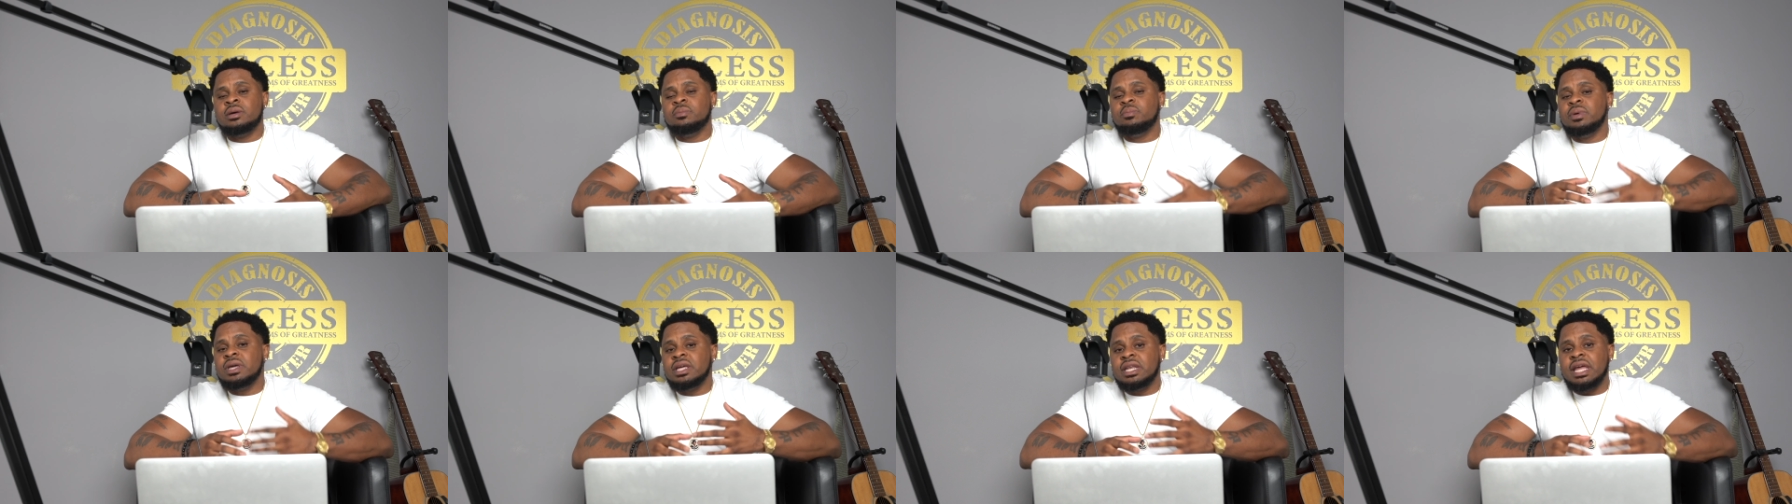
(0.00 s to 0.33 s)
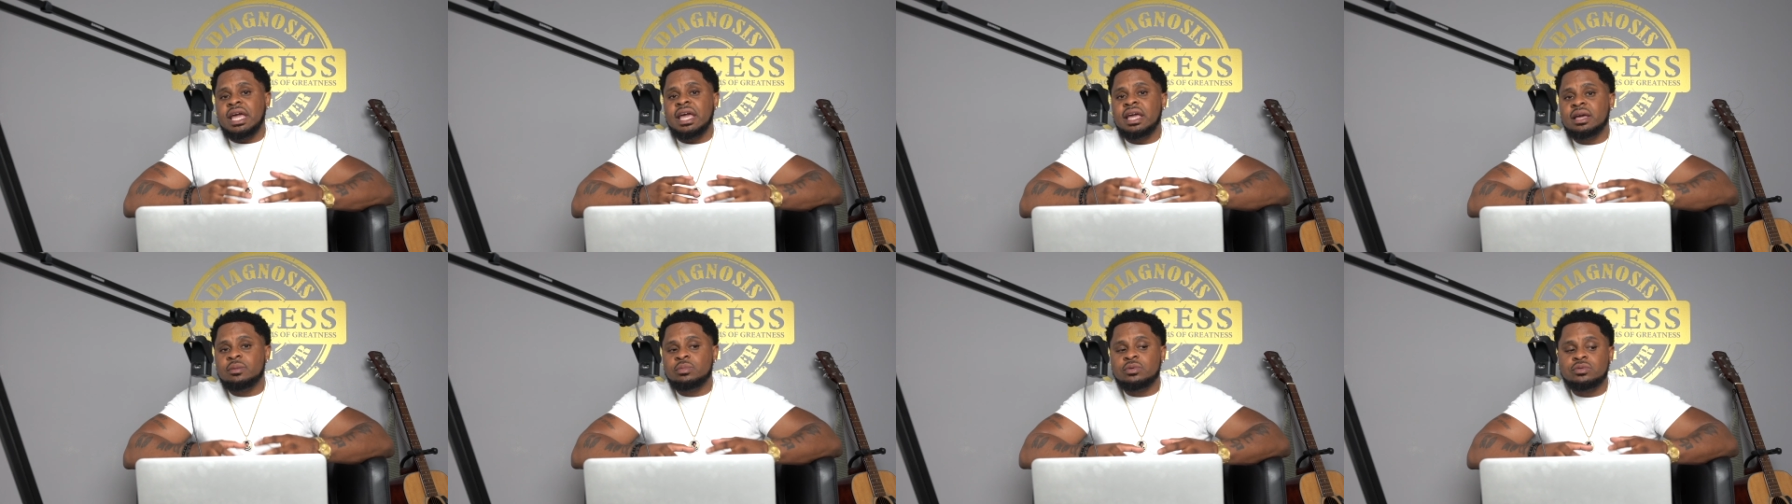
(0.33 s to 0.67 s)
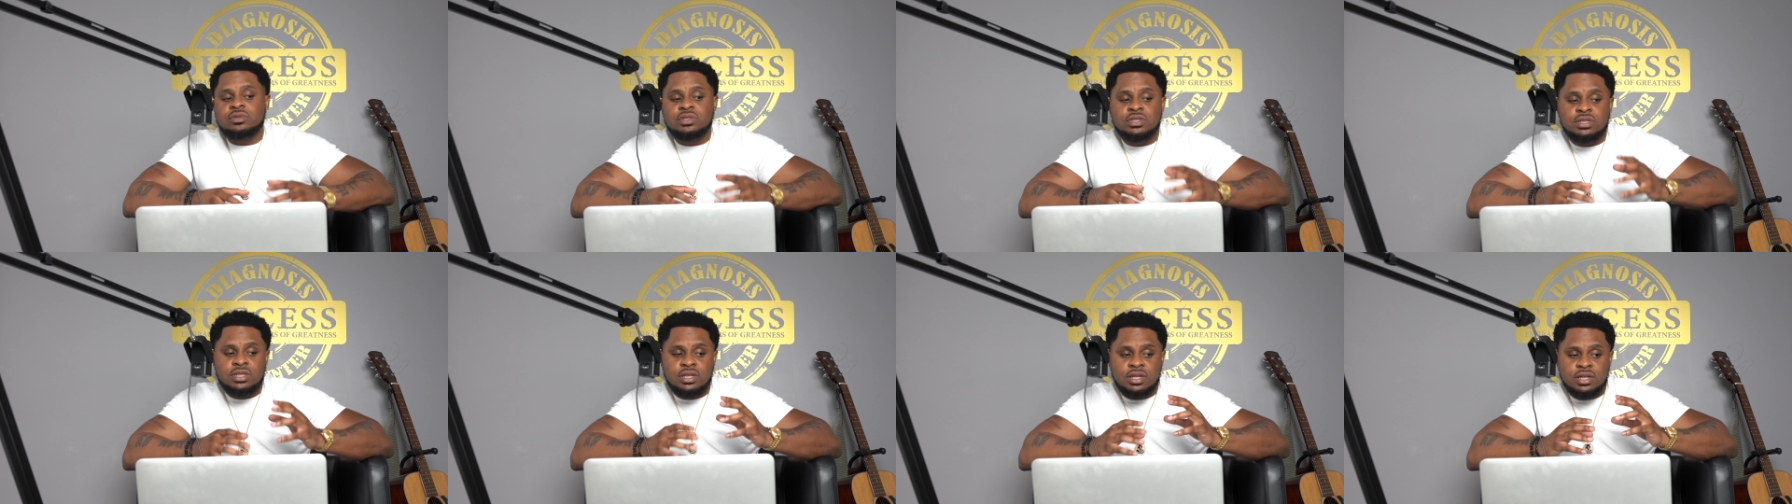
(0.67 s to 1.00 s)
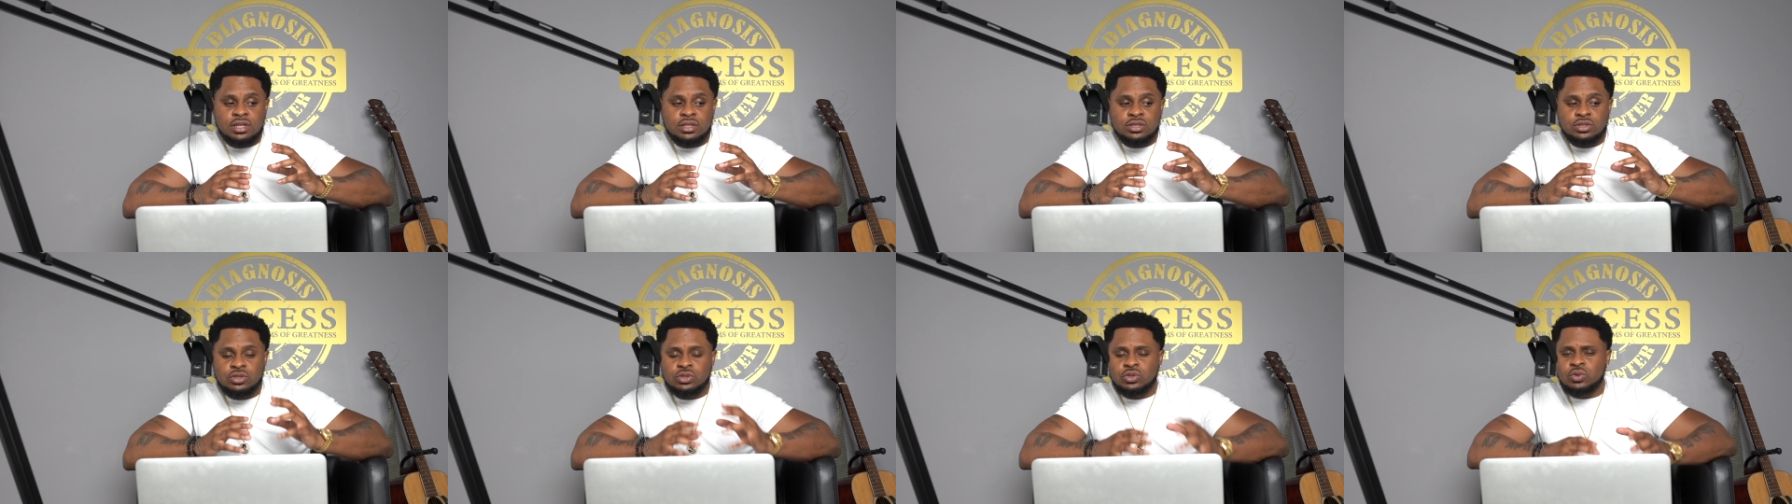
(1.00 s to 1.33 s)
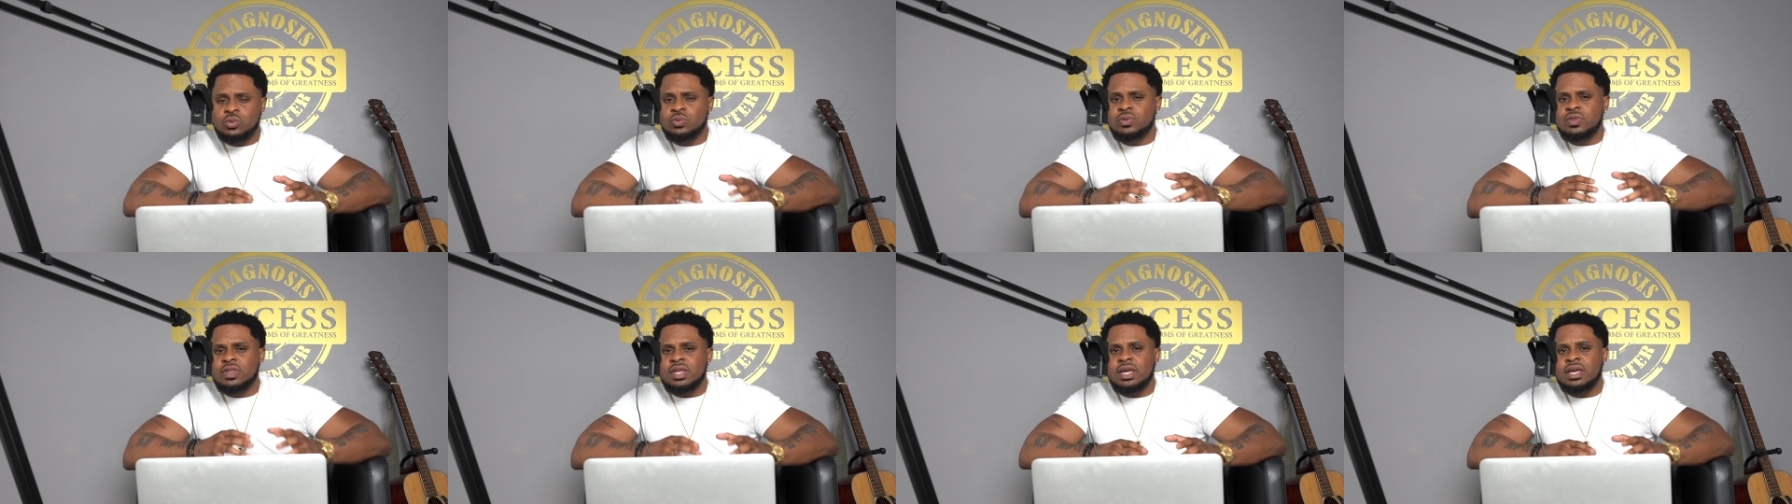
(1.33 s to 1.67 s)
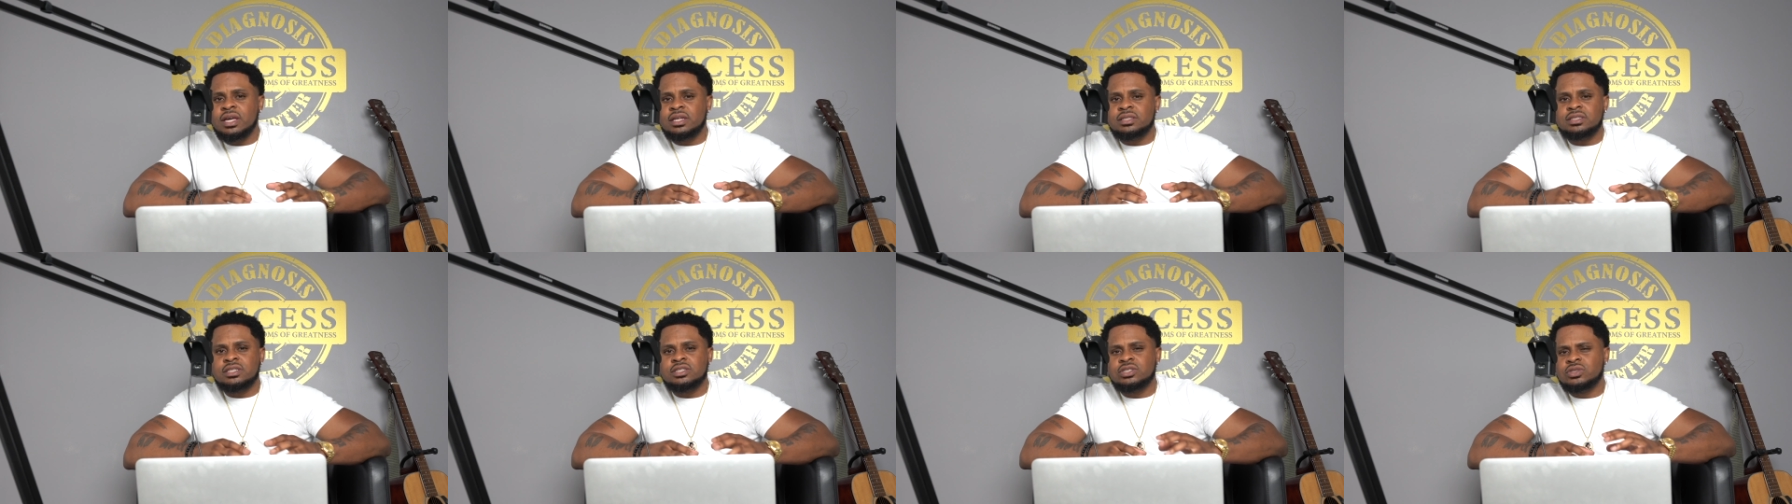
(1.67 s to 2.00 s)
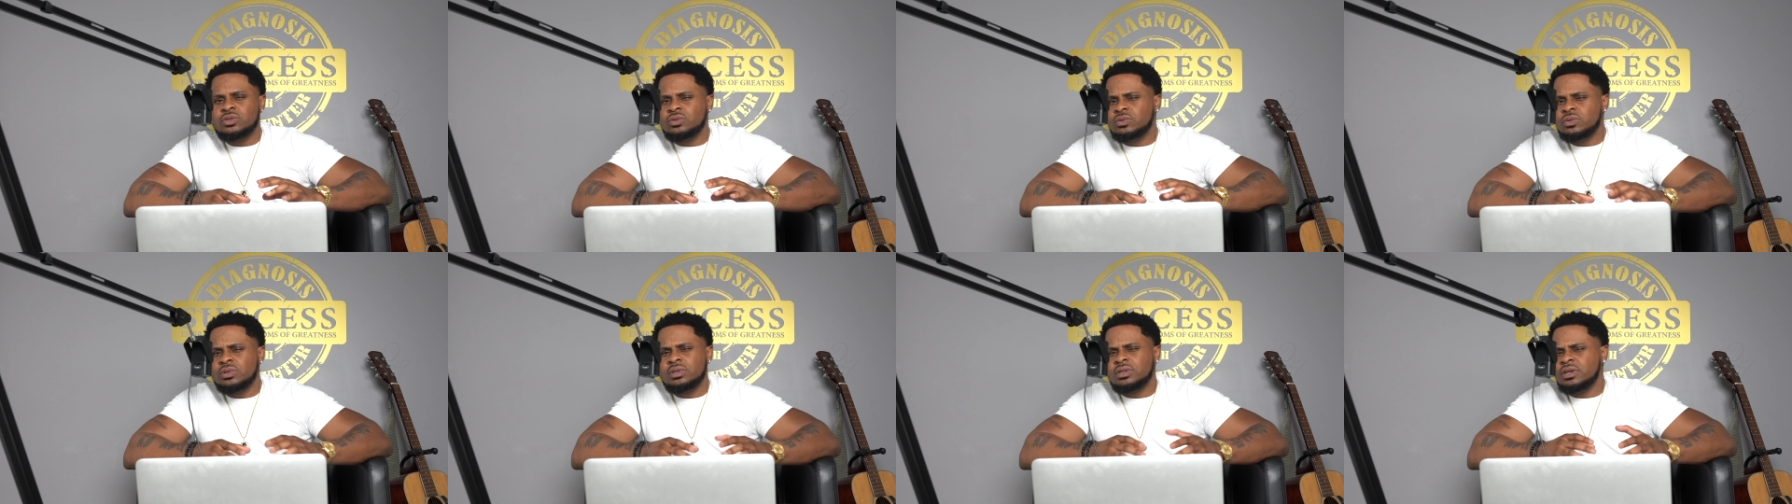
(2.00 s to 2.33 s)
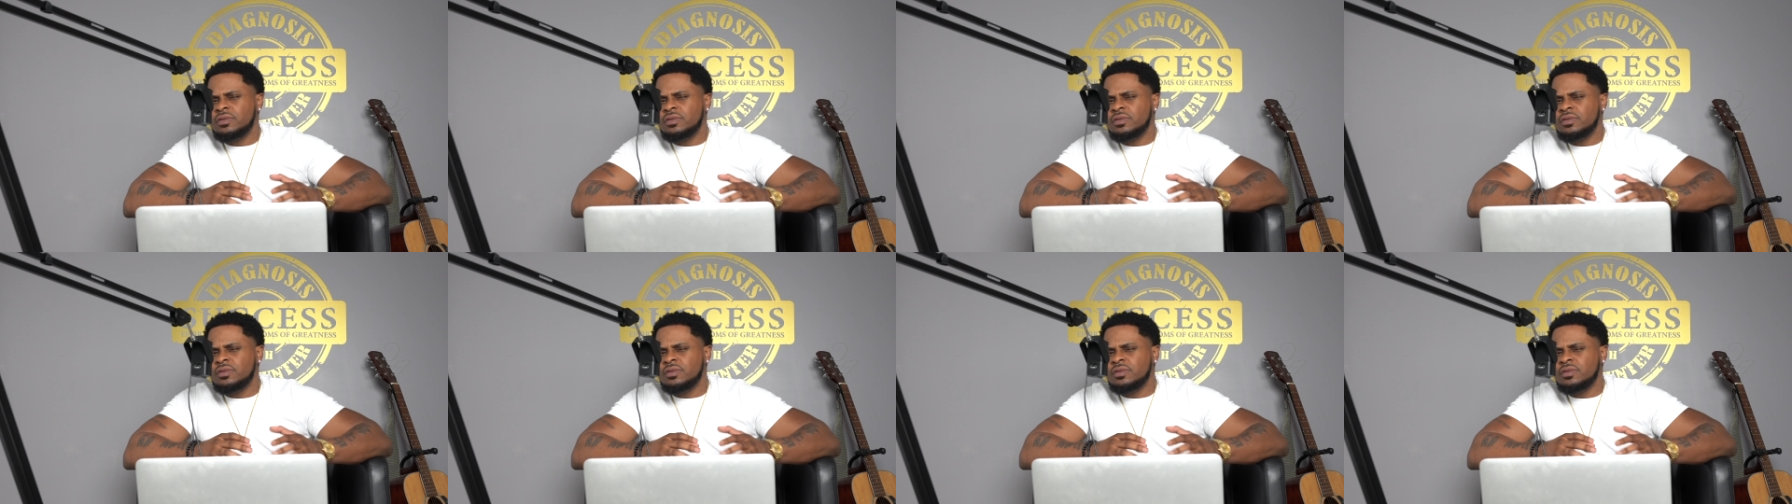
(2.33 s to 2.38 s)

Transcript: being able to do things that you